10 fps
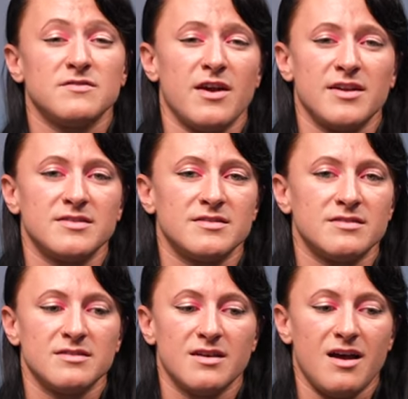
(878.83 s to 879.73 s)
friends,
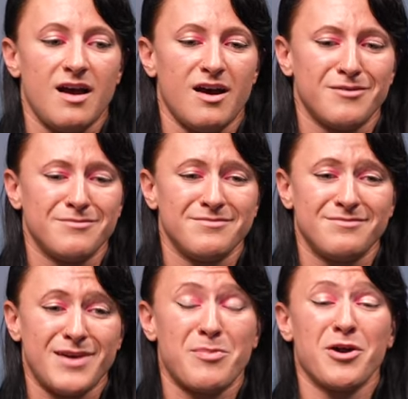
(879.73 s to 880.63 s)
um,
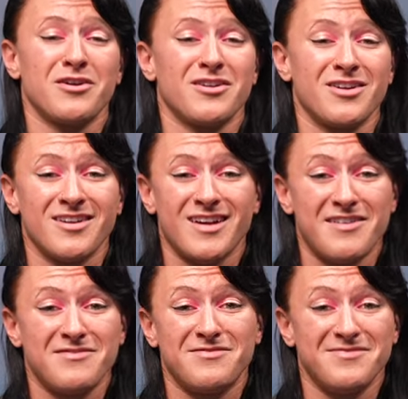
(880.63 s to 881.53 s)
my partner. I've,